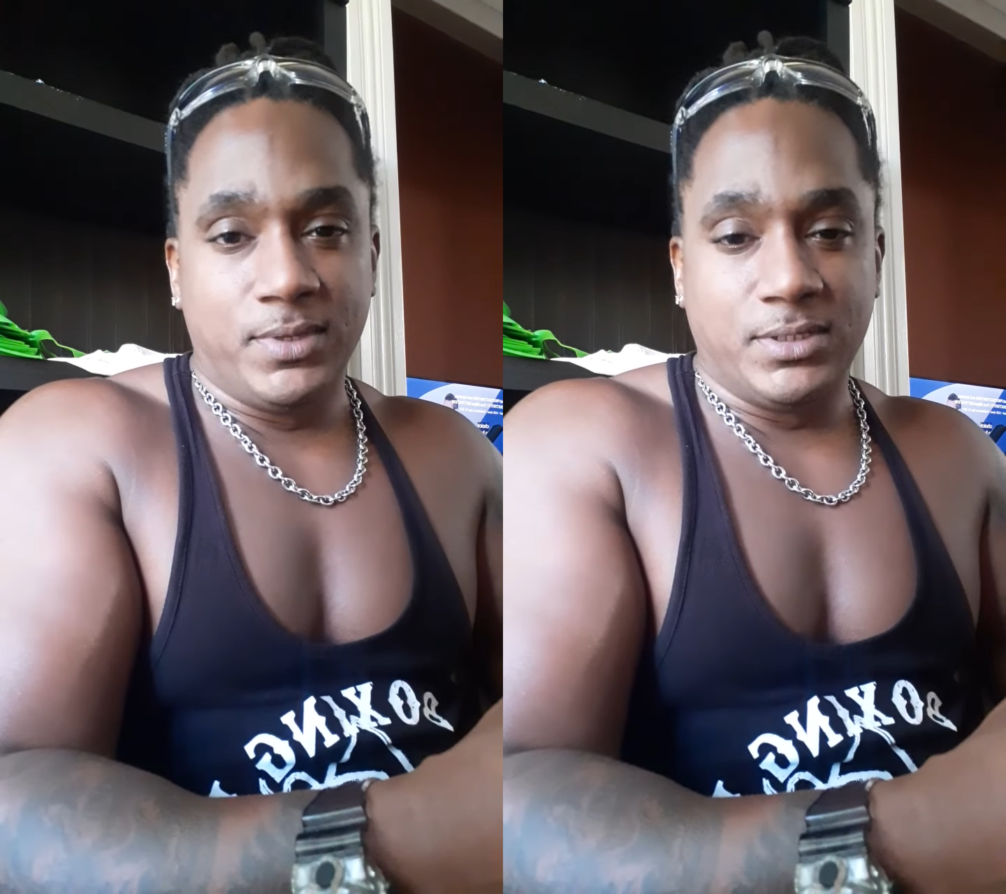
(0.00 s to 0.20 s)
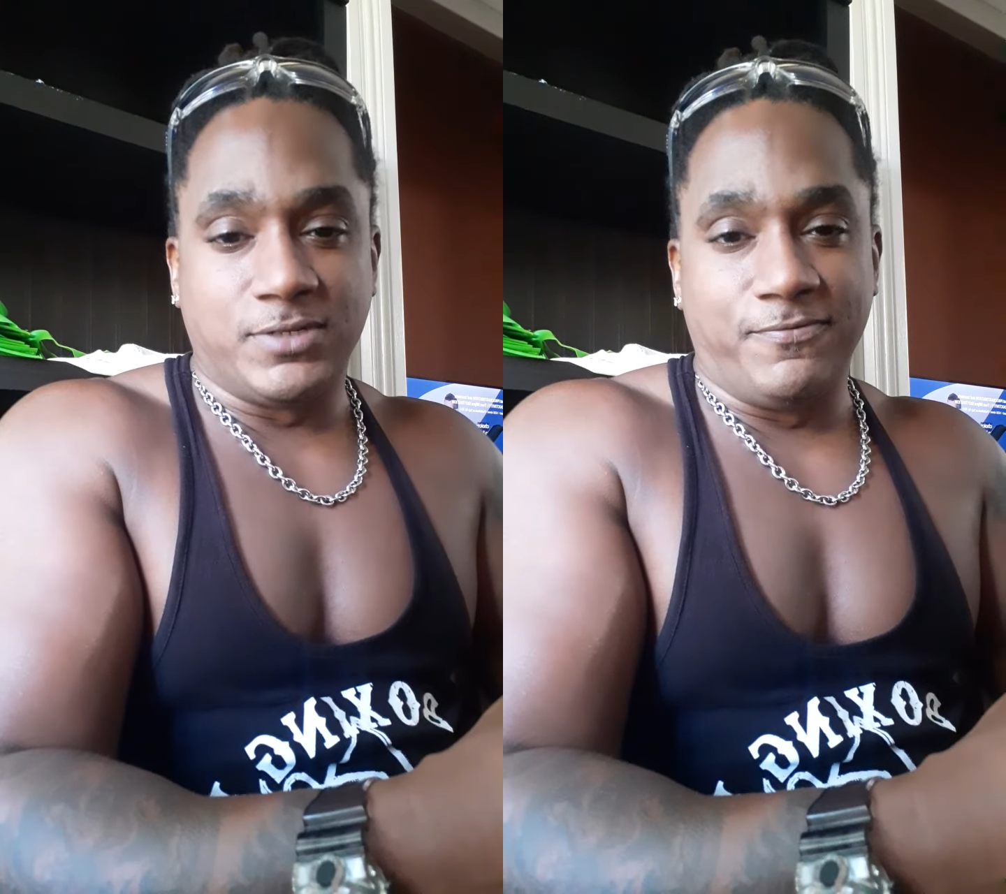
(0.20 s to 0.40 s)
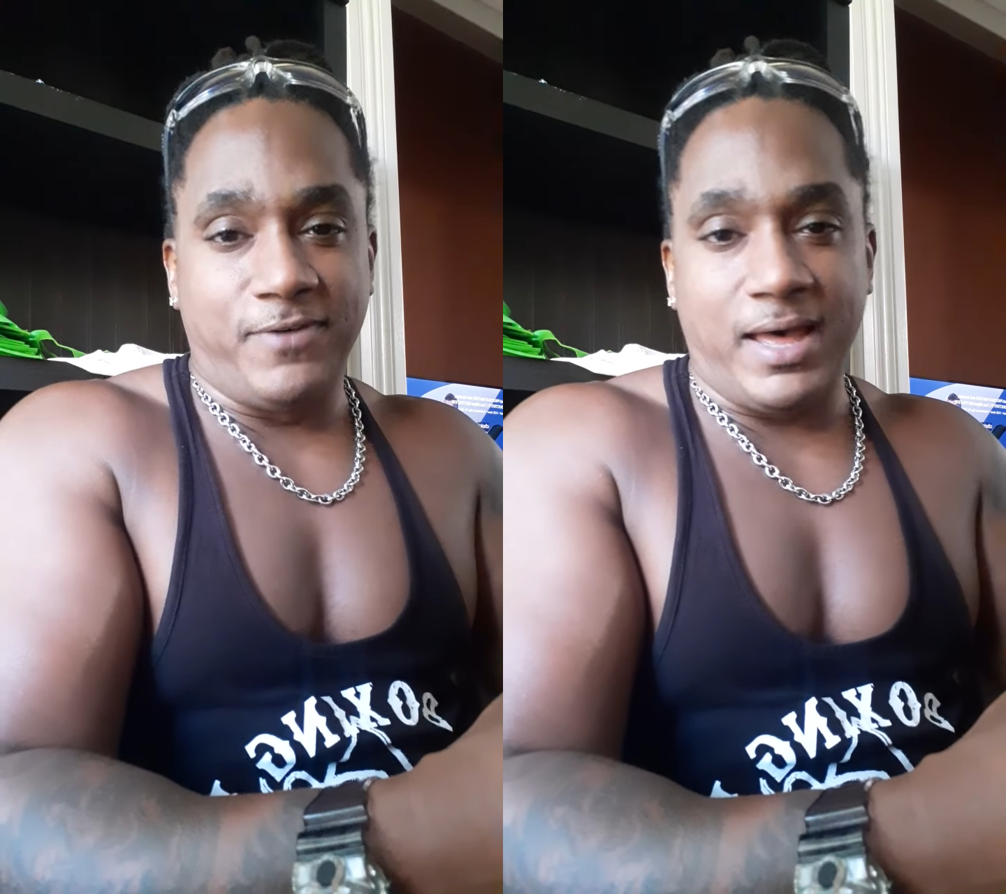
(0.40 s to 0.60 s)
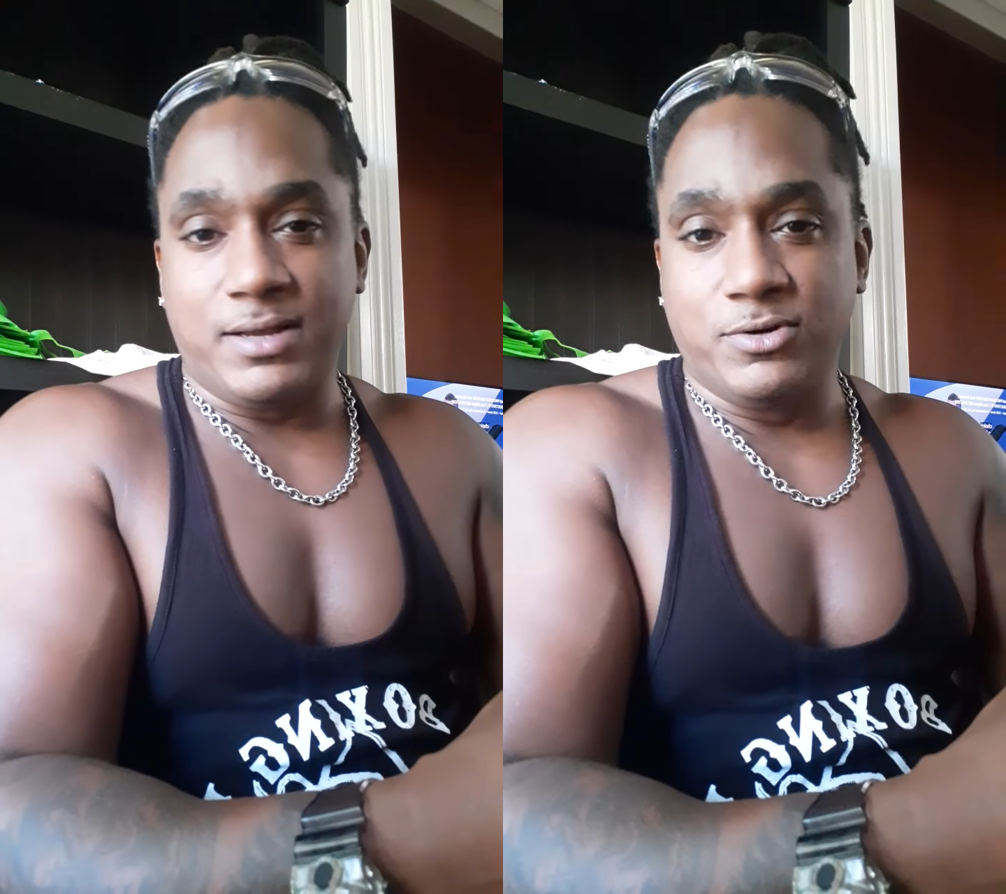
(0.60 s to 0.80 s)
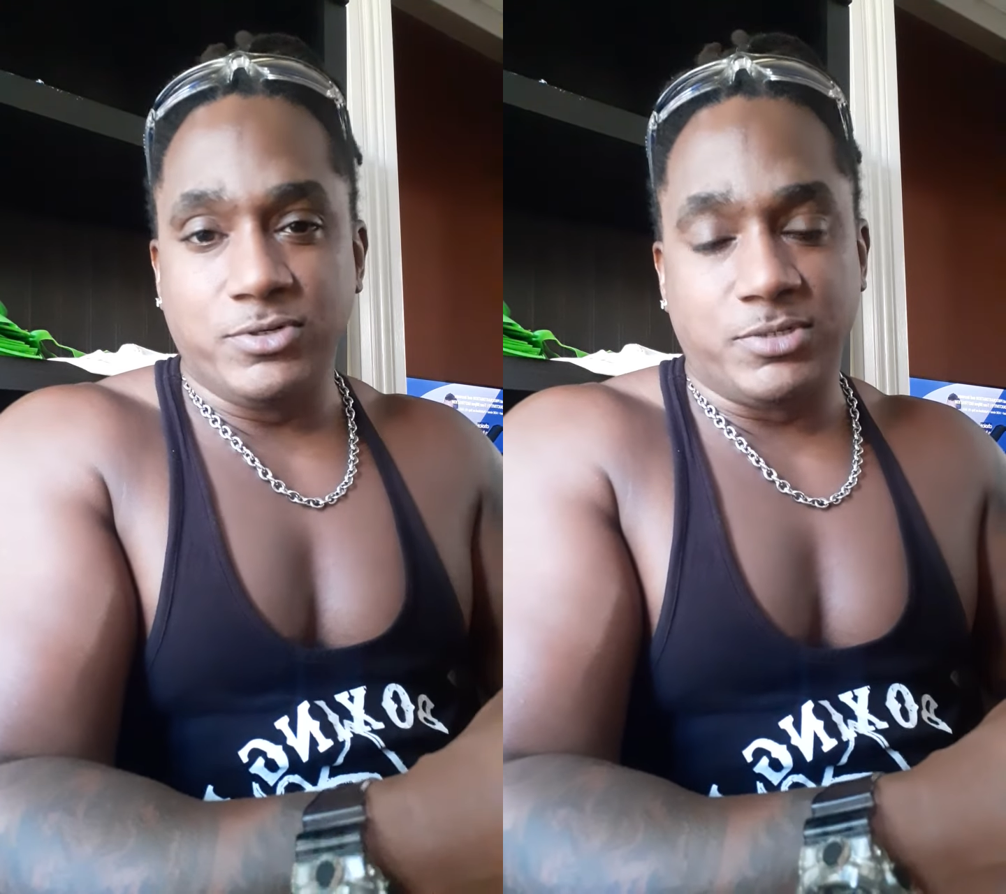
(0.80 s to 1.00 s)
some
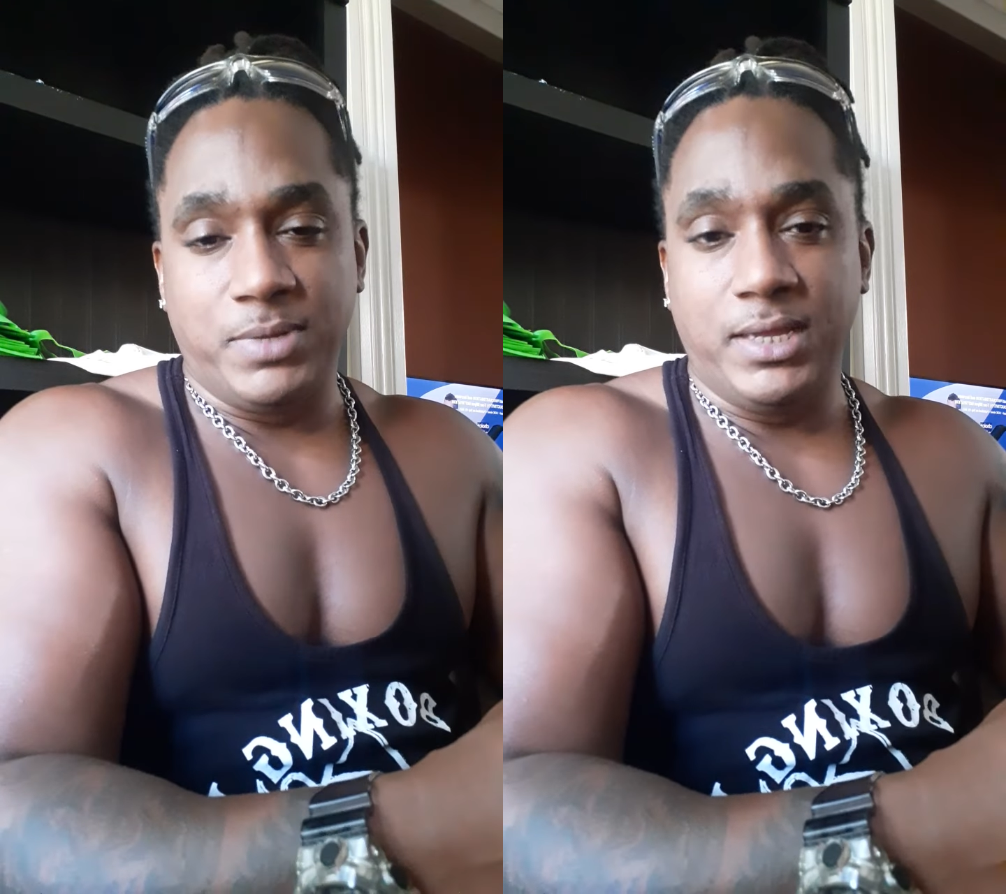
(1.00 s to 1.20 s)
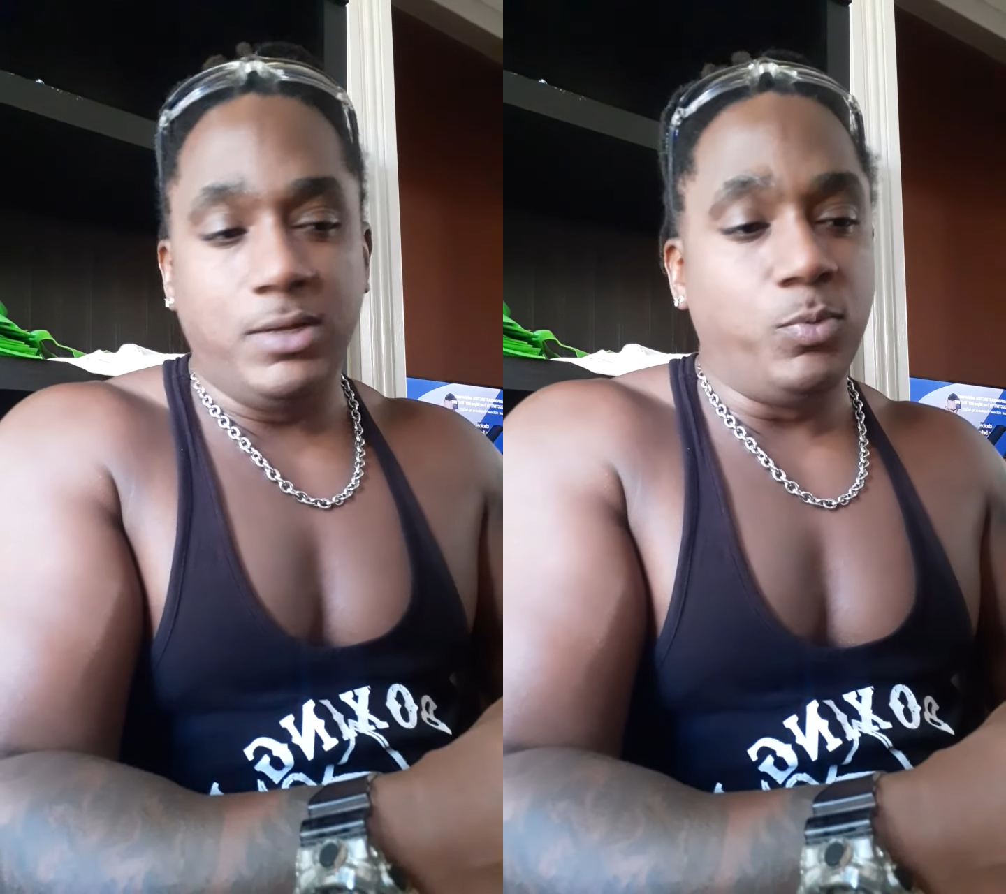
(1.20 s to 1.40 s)
vodka or some Henny,